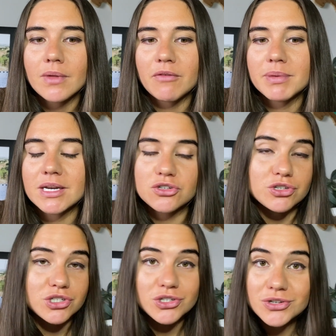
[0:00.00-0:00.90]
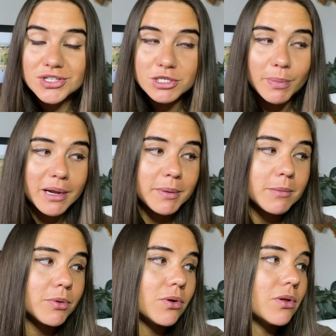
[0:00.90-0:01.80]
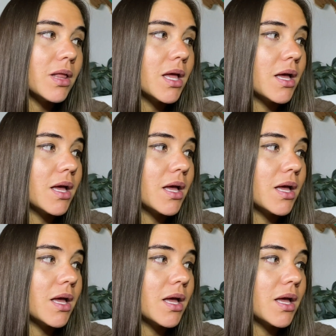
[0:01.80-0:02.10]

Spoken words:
I've been introduced by people.